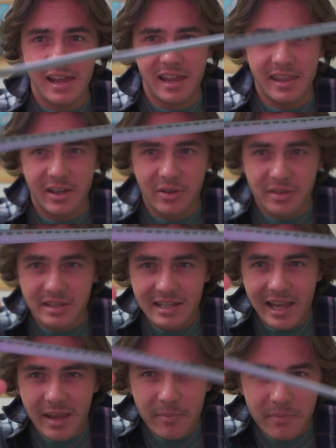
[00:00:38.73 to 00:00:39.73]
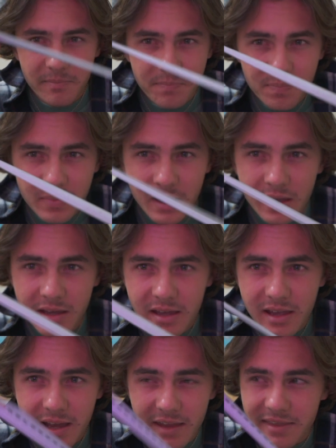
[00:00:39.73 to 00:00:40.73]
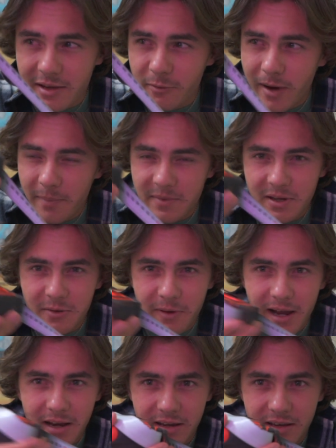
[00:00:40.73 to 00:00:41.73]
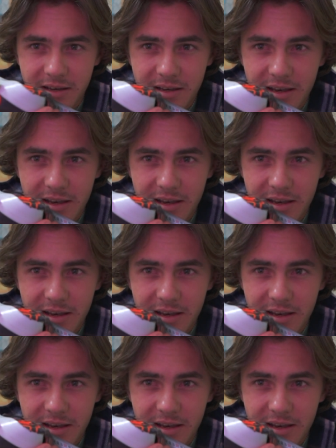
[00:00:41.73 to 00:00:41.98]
and they got the tape and they wrapped it around it